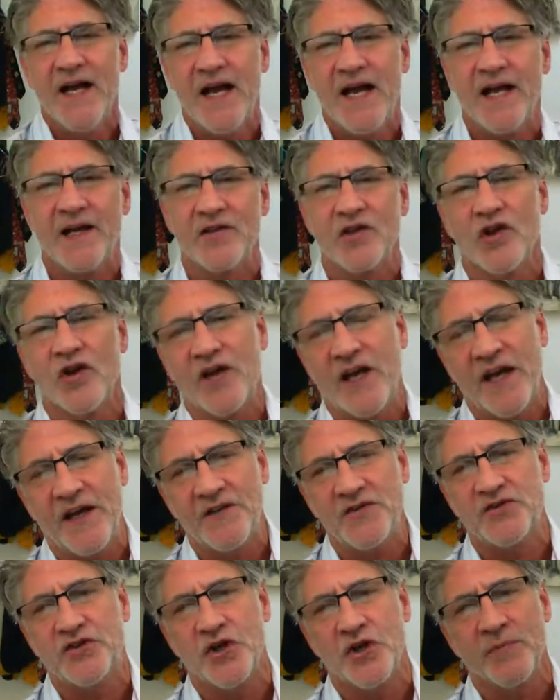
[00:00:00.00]
and look
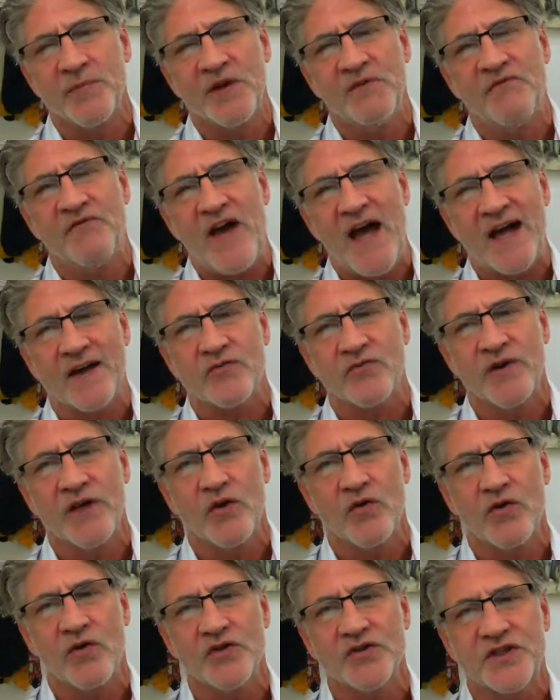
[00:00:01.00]
at German factory
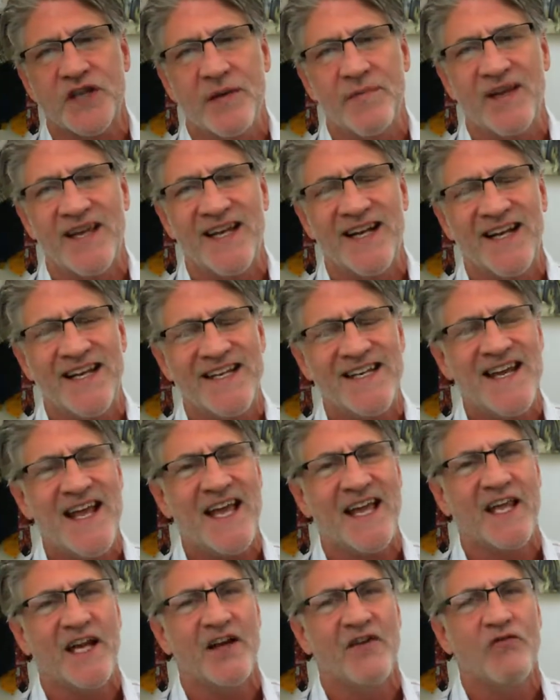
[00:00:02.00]
orders coming in at
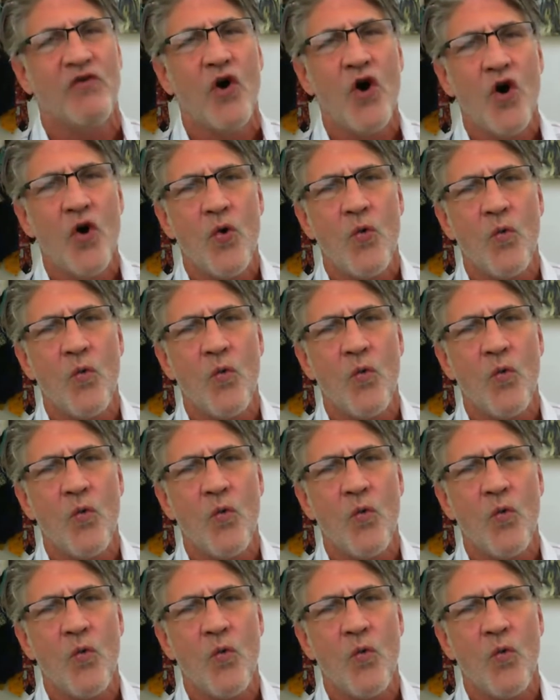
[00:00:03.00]
negative